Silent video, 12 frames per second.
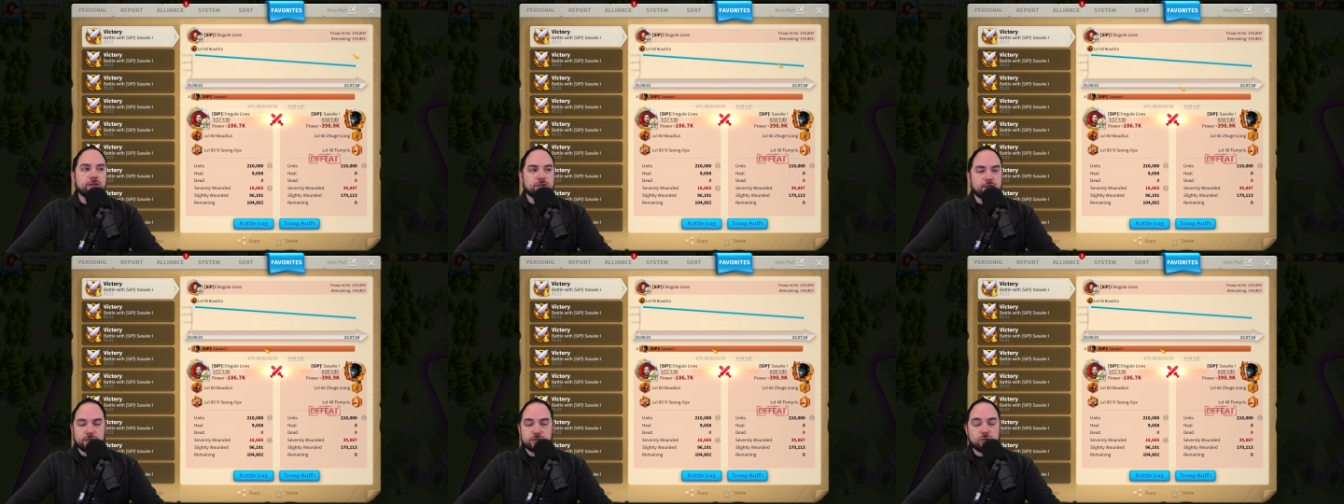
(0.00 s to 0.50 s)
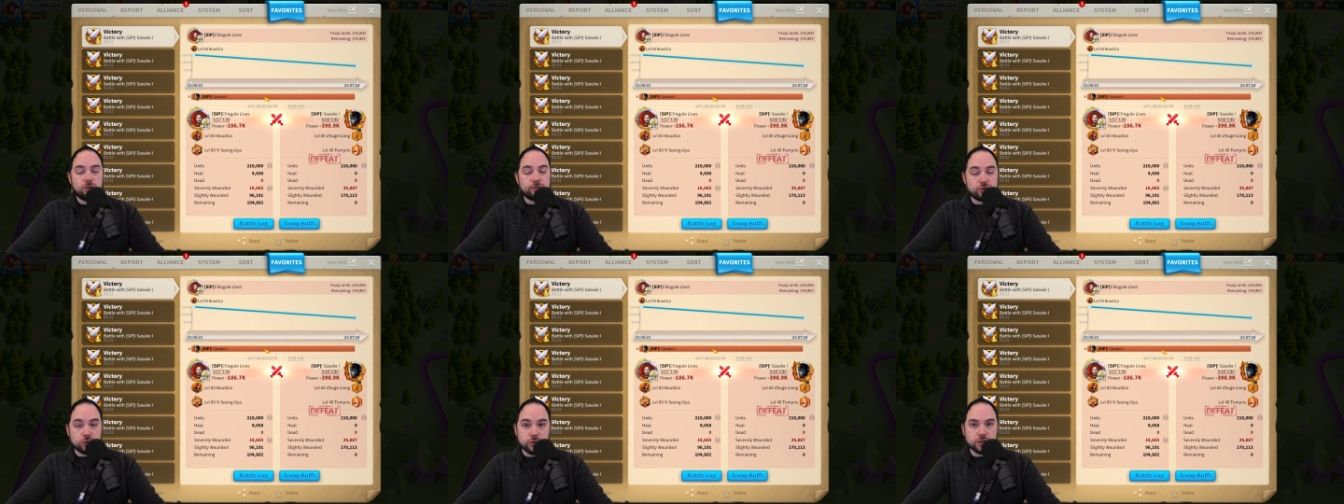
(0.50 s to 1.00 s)
as, sort
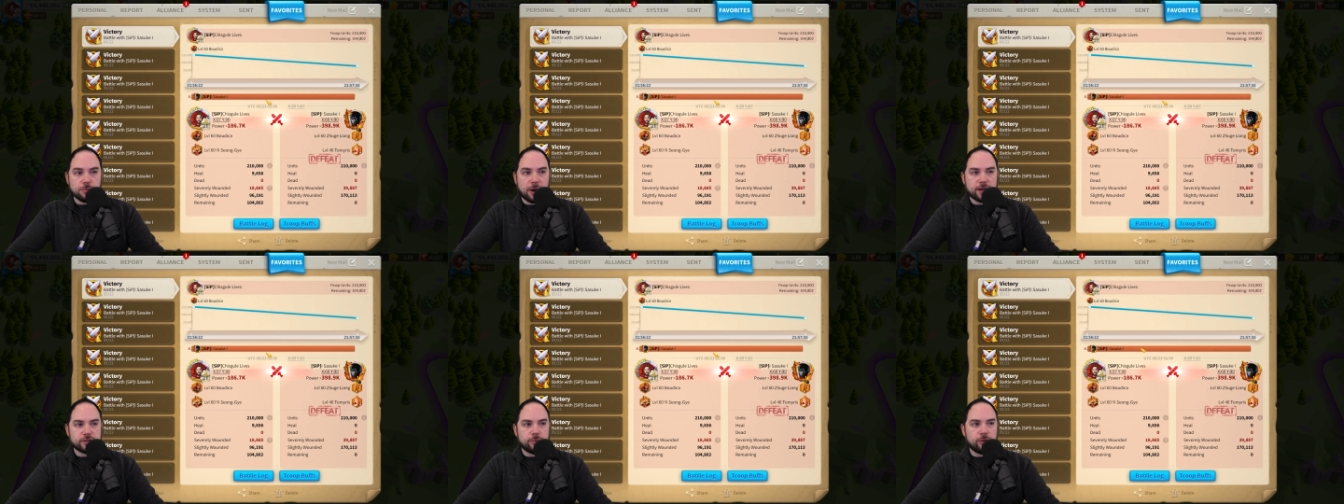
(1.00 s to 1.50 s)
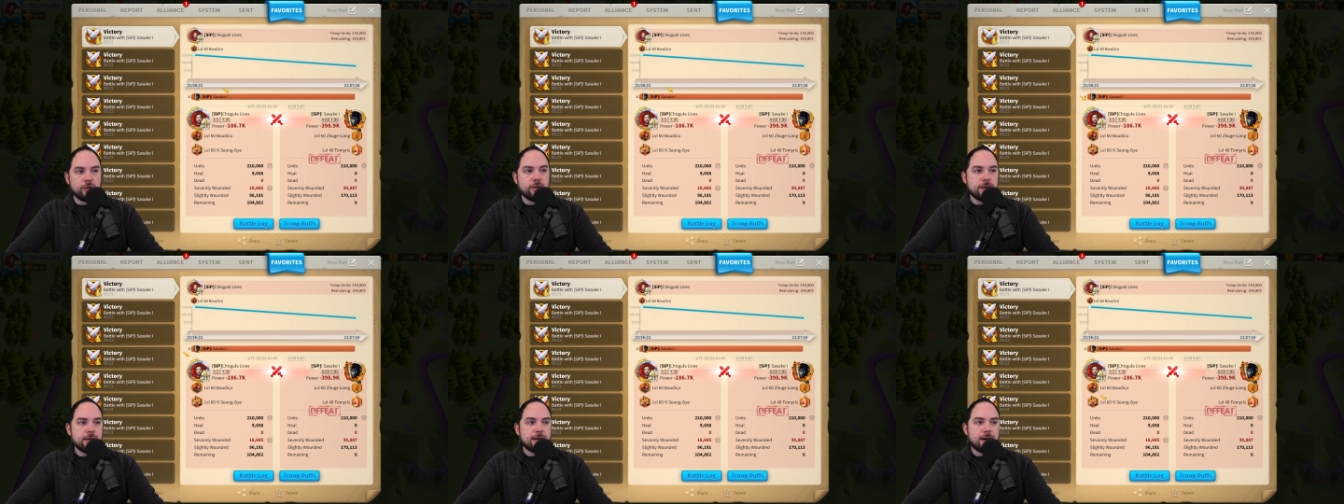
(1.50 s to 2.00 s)
of soon as possible.
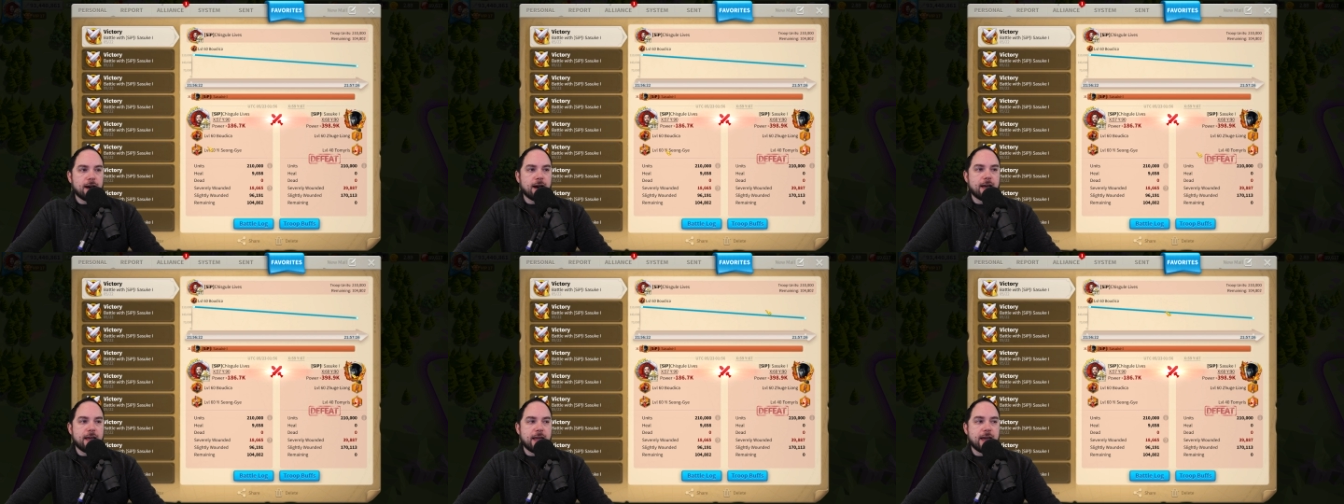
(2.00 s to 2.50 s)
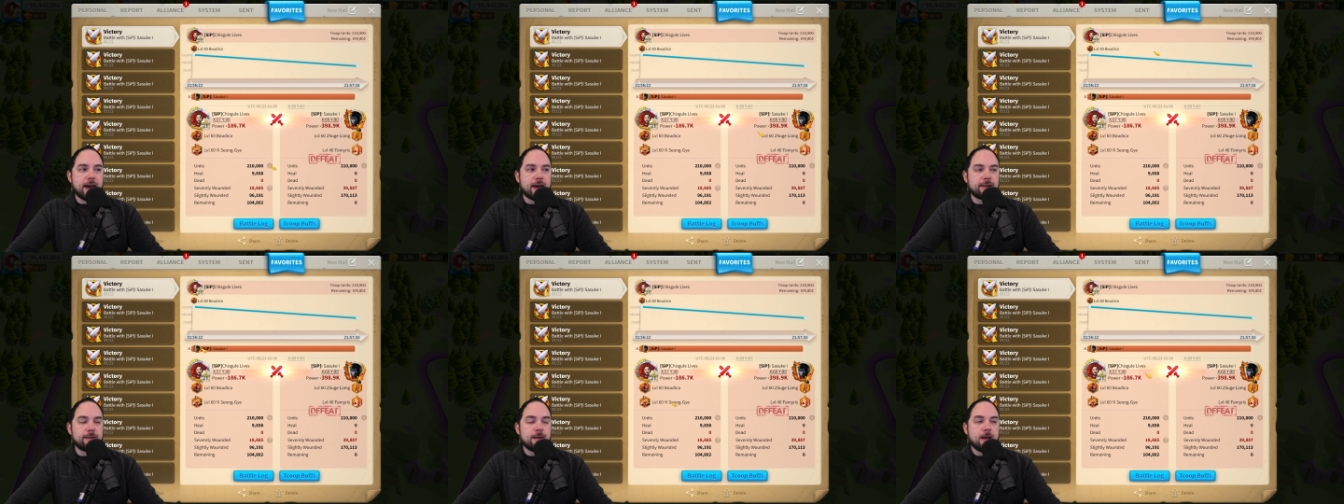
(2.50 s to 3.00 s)
Uh,
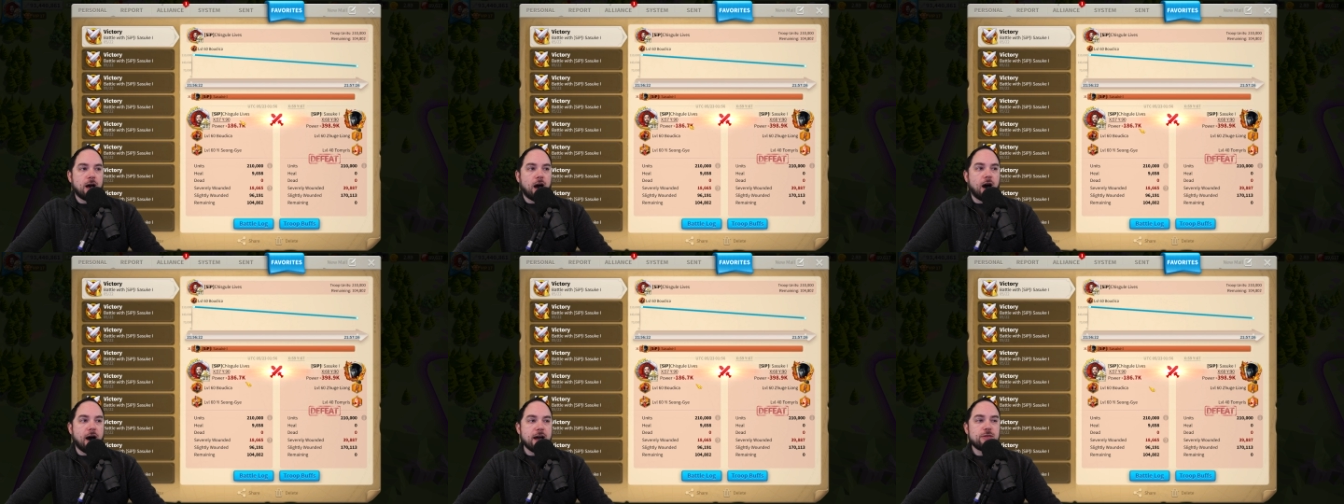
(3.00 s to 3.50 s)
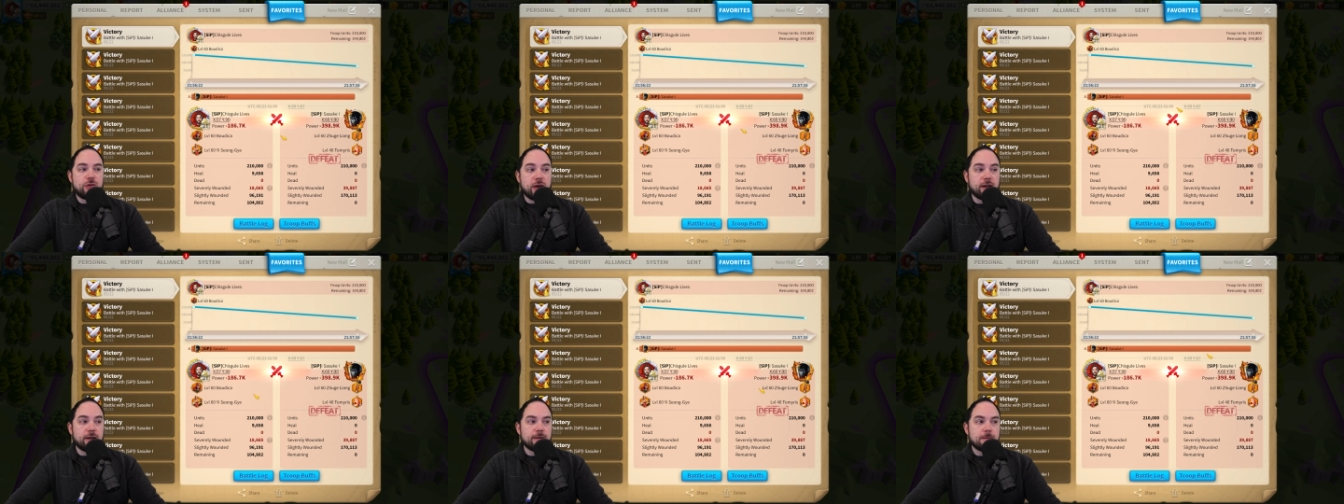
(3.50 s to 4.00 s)
and I
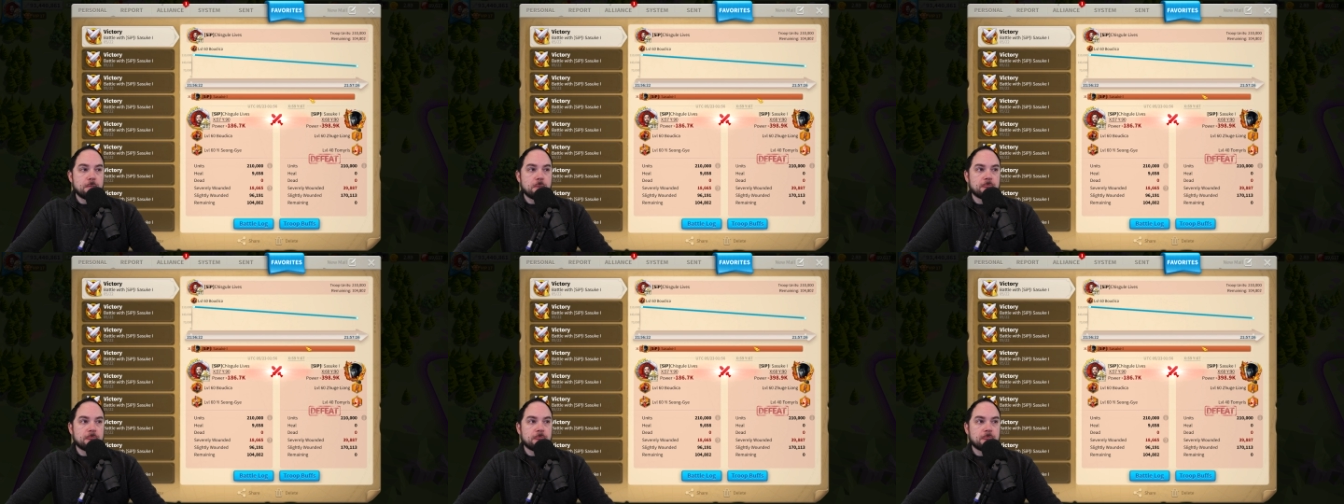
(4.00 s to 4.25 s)
think